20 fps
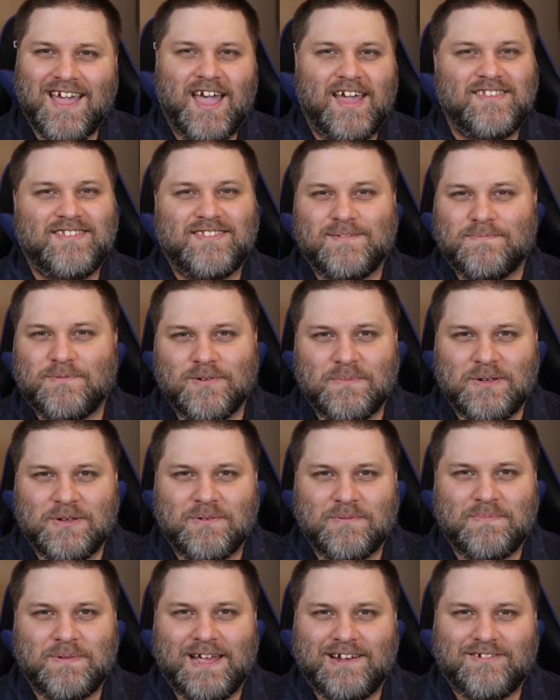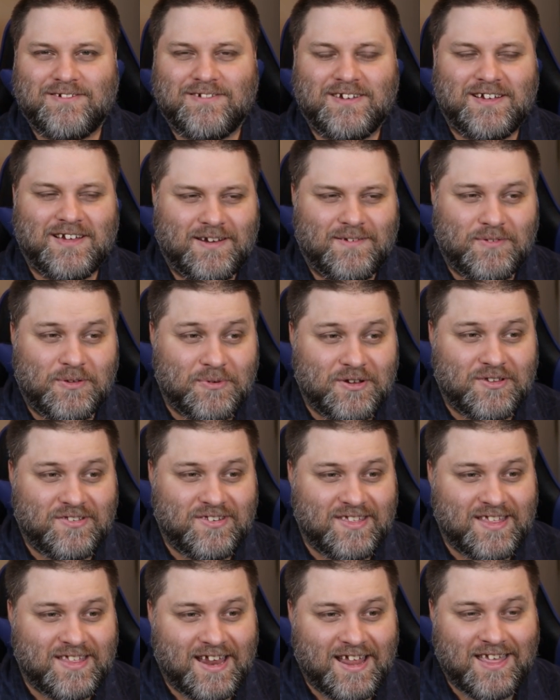and support me on Patreon if you want to
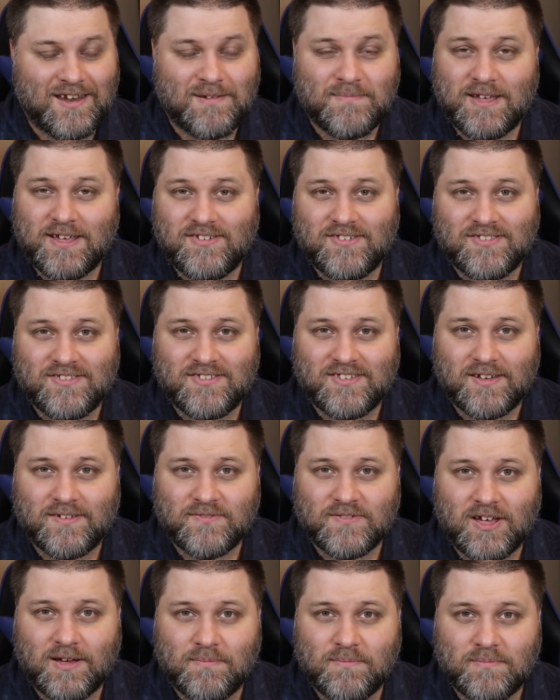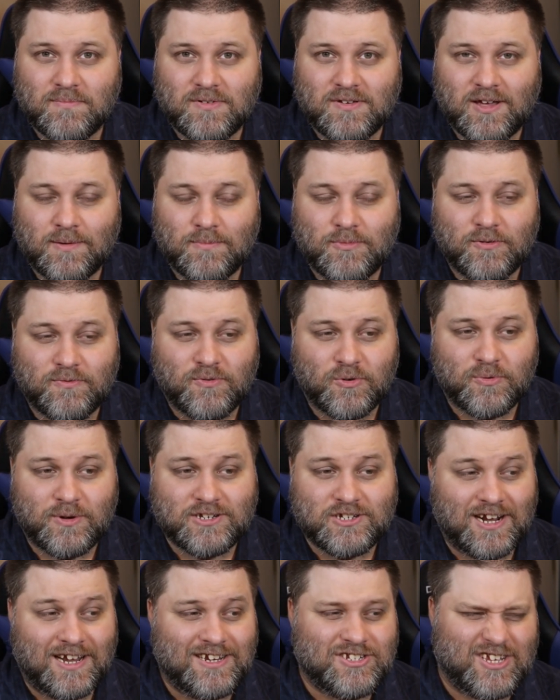see that animation stuff come come to
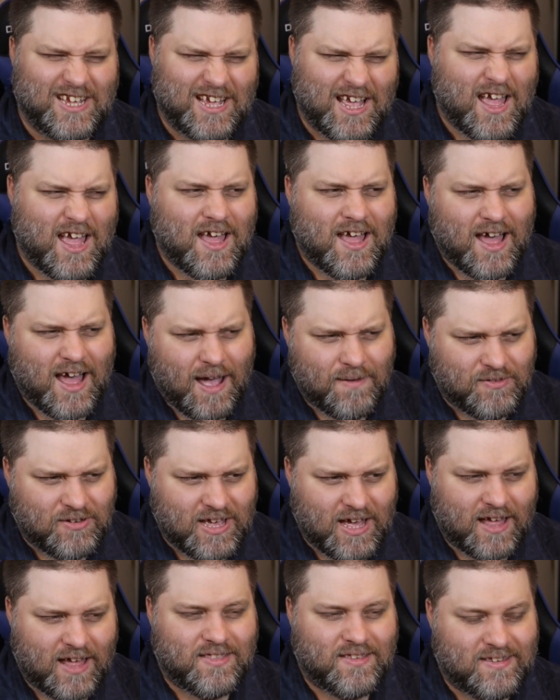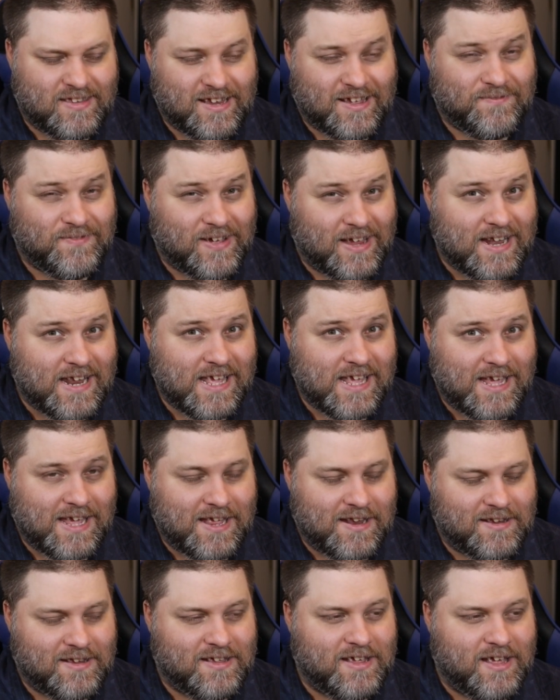fruition. Actually, I've got the stuff I
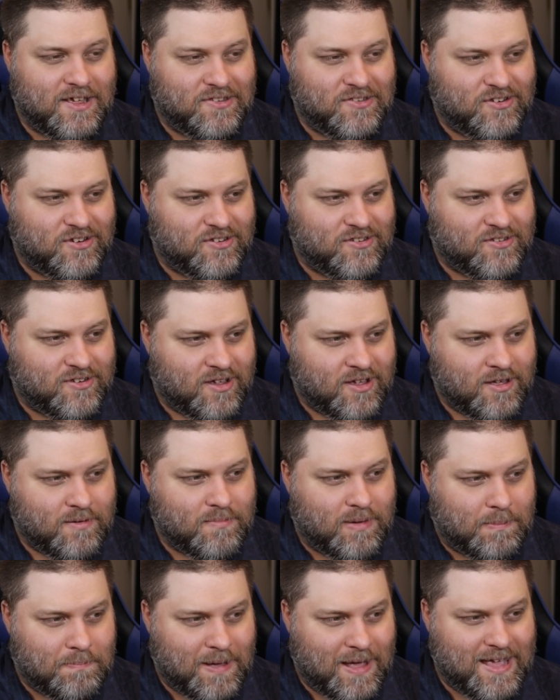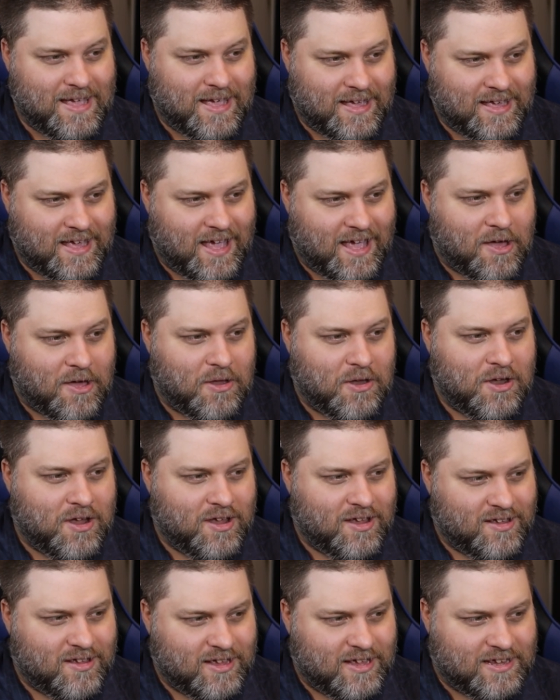need. It's just my bank account
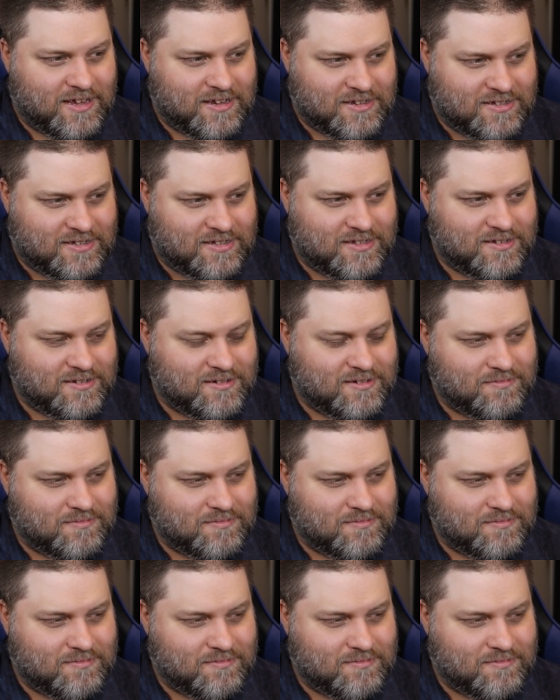is